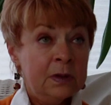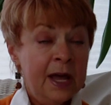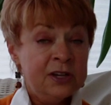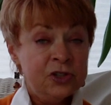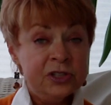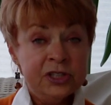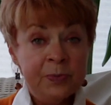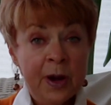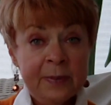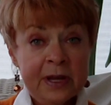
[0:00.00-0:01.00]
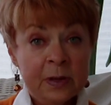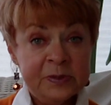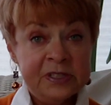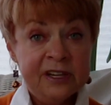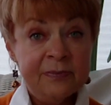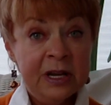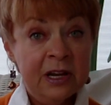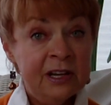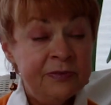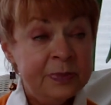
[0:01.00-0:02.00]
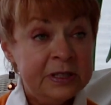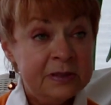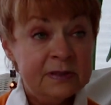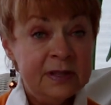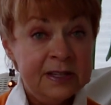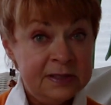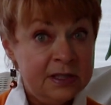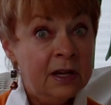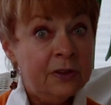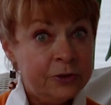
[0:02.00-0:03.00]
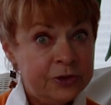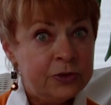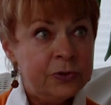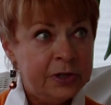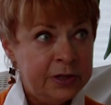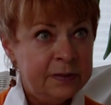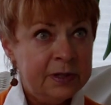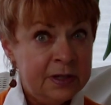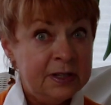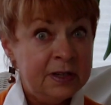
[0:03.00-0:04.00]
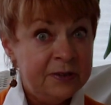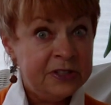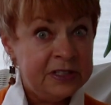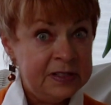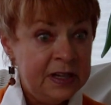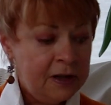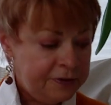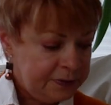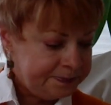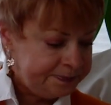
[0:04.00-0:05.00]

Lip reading: actually, she probably helped save my life, but that's another story in and of itself.